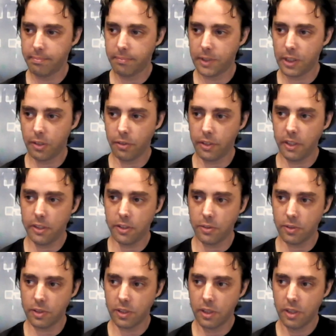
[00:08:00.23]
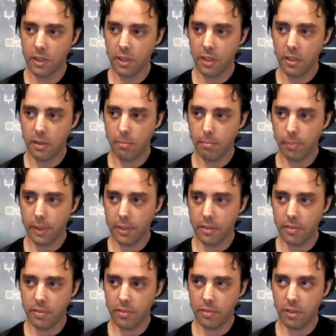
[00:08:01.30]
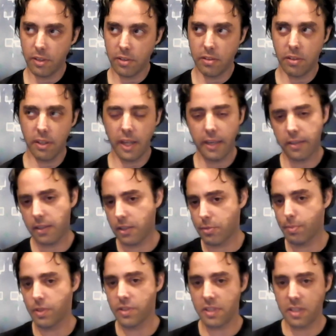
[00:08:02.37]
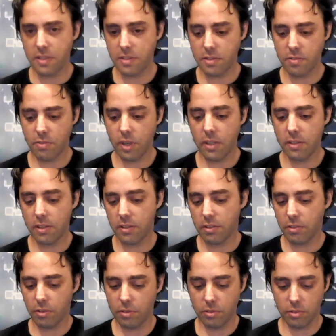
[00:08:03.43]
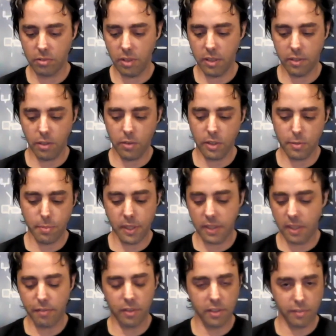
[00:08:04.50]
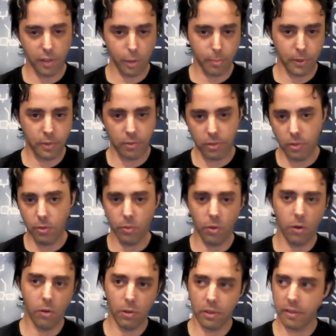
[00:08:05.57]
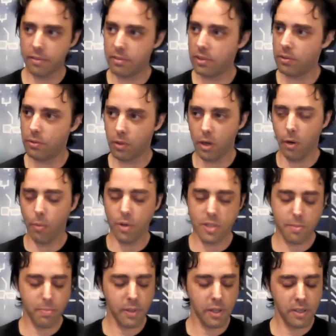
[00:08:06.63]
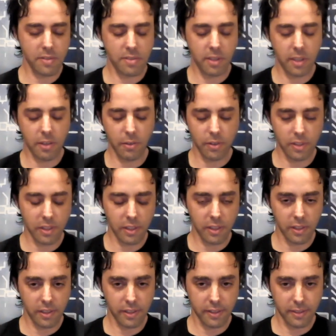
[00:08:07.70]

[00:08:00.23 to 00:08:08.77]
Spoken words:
security issues. But they lack the expertise, right? I don't expect every developer to know all the OWASP security